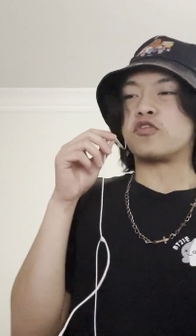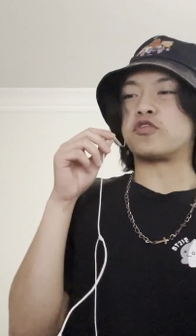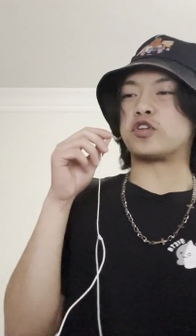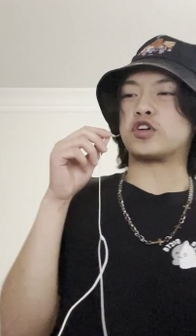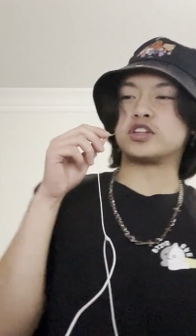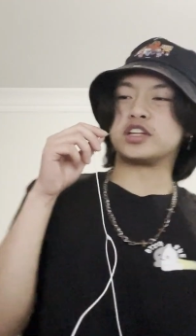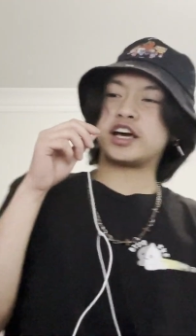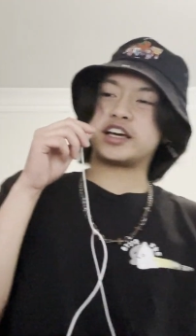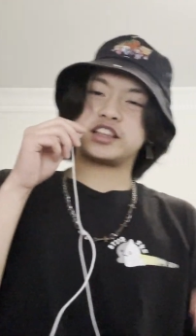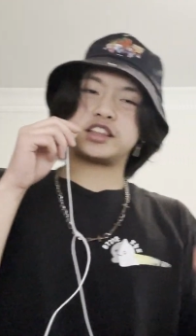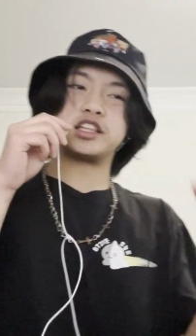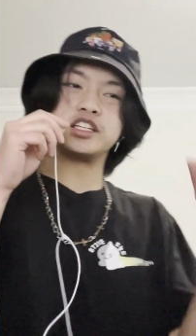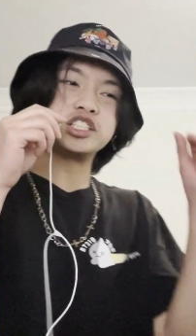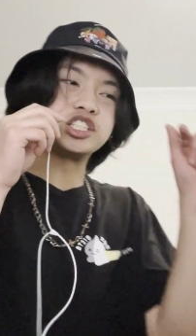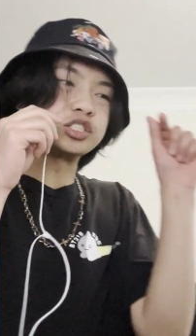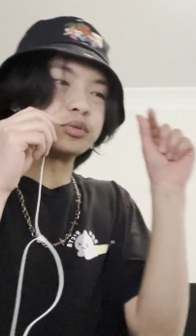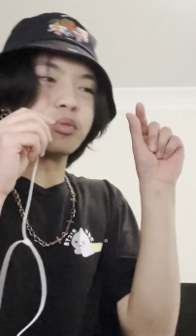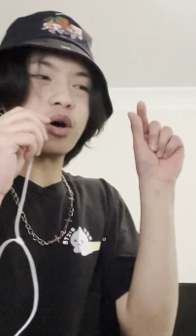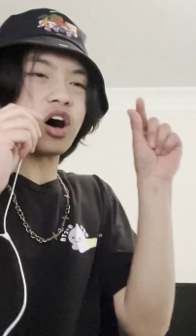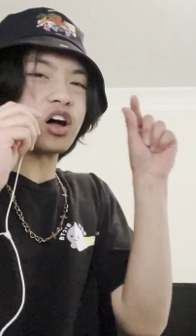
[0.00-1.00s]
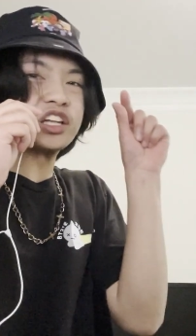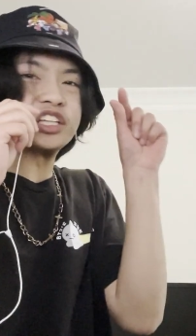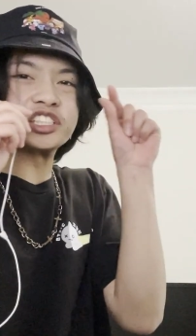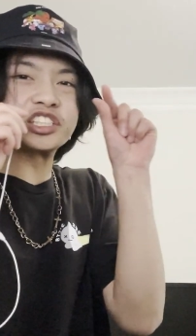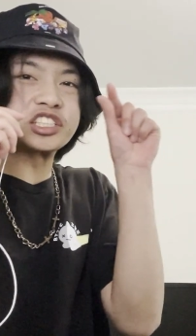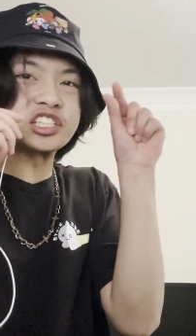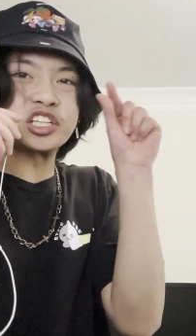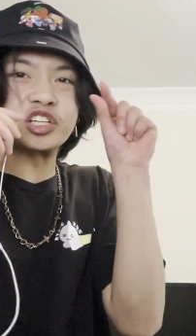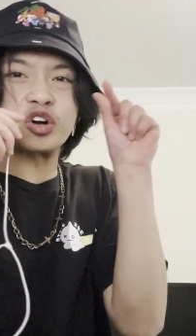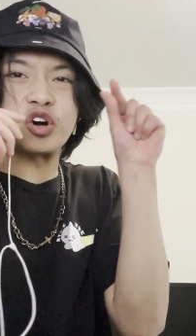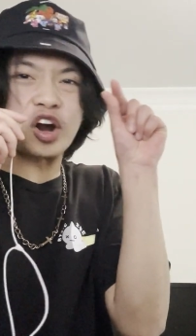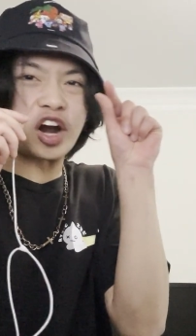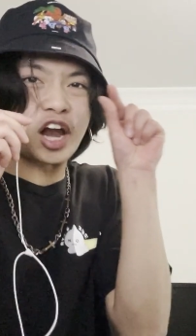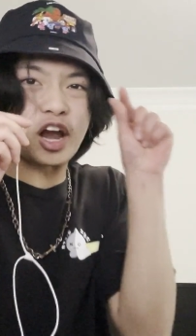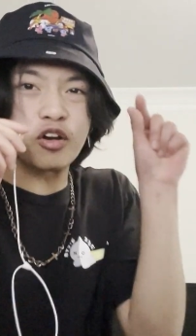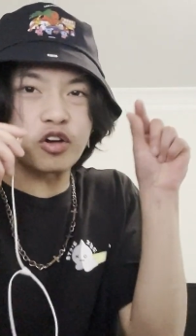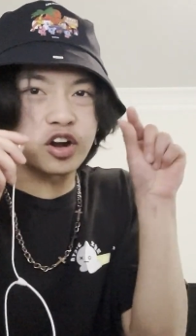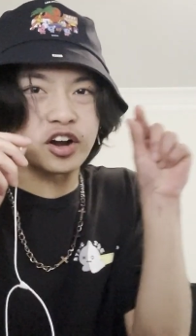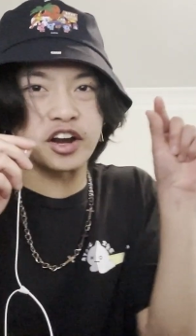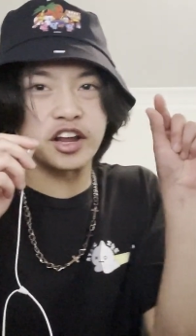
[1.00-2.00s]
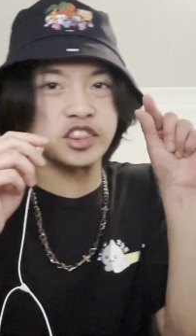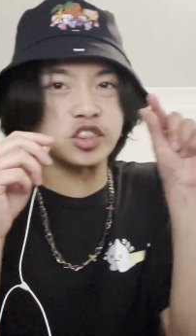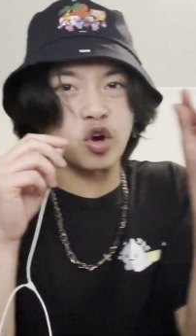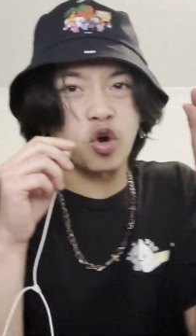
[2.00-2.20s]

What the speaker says: like the smallest little error in the